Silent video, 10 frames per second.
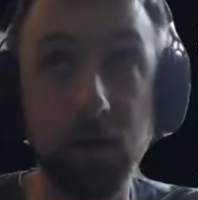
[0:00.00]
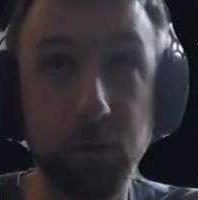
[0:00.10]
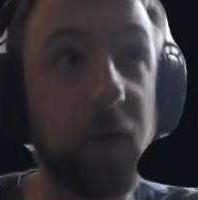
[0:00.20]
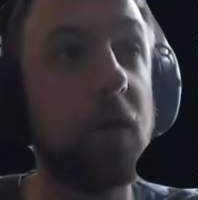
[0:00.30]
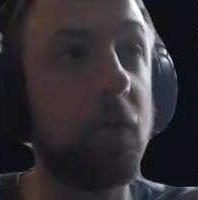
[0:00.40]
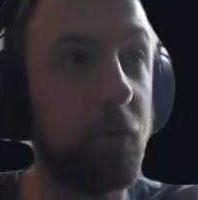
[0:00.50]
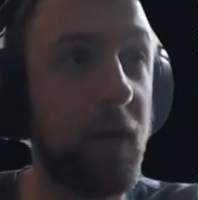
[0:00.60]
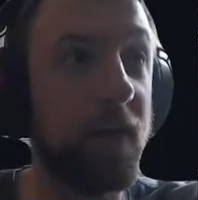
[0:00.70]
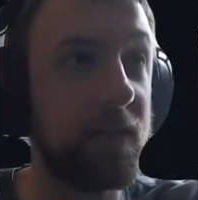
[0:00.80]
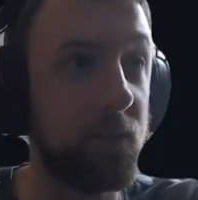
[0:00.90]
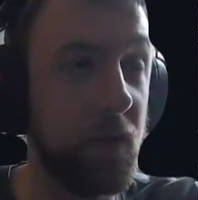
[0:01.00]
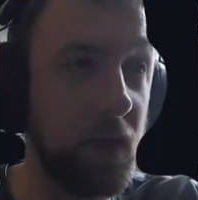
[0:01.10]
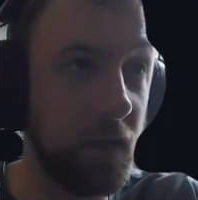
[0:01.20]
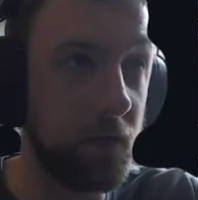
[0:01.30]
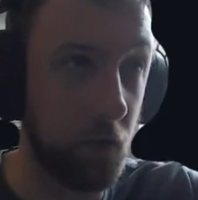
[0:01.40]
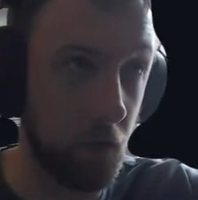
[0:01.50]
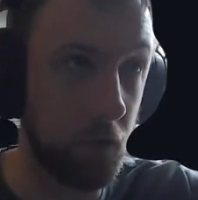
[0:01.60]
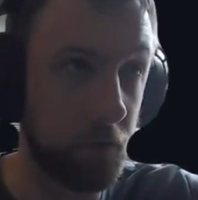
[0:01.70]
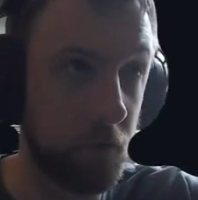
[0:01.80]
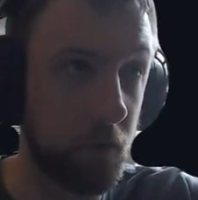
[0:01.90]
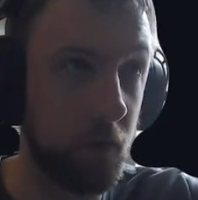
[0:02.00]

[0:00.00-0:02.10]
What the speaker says: spike your fan speed curve